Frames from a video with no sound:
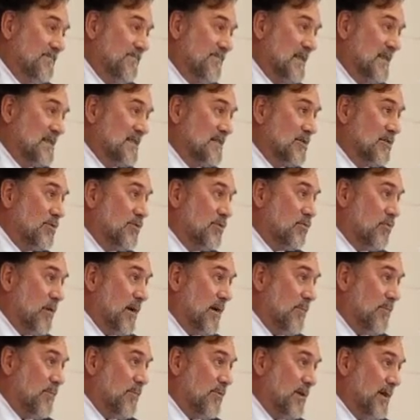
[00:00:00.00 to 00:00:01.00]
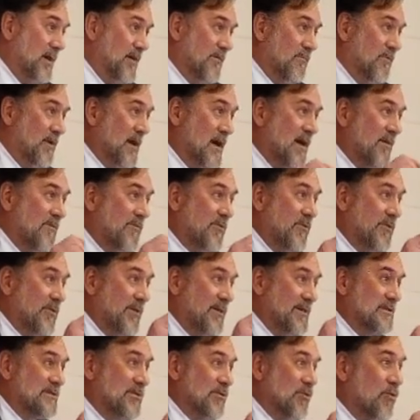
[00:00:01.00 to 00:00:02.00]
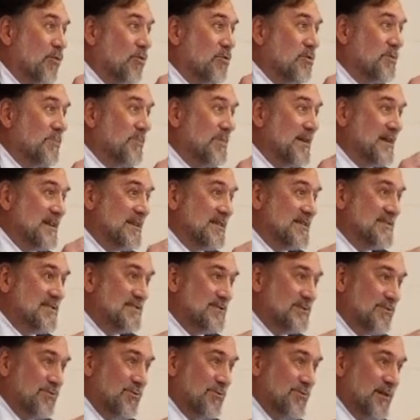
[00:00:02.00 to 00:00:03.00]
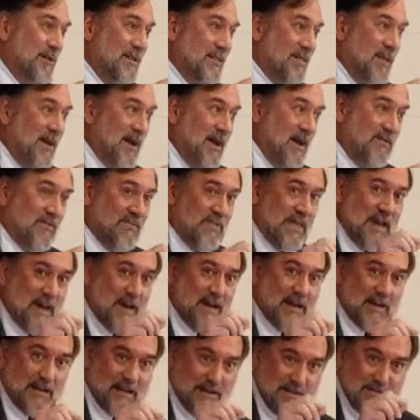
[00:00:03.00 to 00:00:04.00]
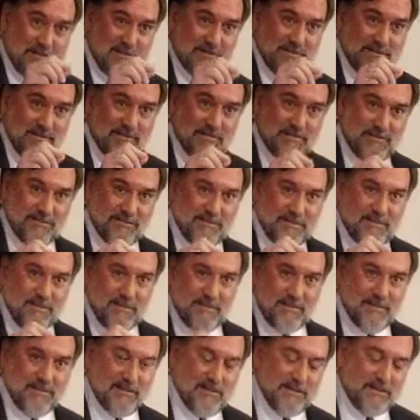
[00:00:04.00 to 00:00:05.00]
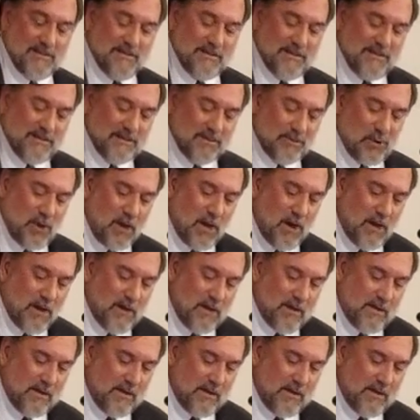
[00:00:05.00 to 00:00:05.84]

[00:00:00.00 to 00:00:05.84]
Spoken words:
It's a good way to put it. Whatever is your ultimate concern in life, that is your God.